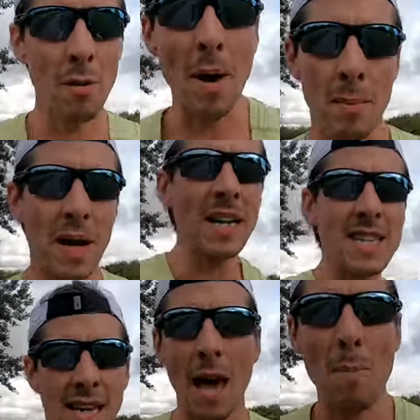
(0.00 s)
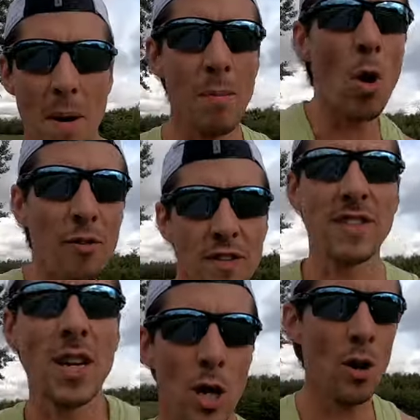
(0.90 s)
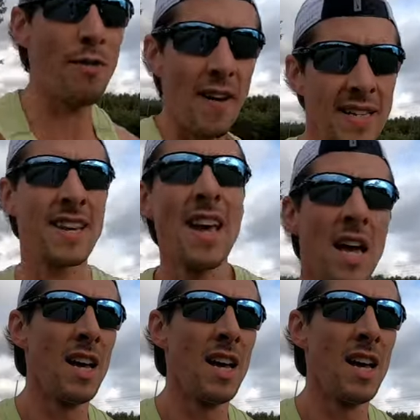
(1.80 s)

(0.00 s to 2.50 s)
Now maybe I need to get a bit more of a secure fit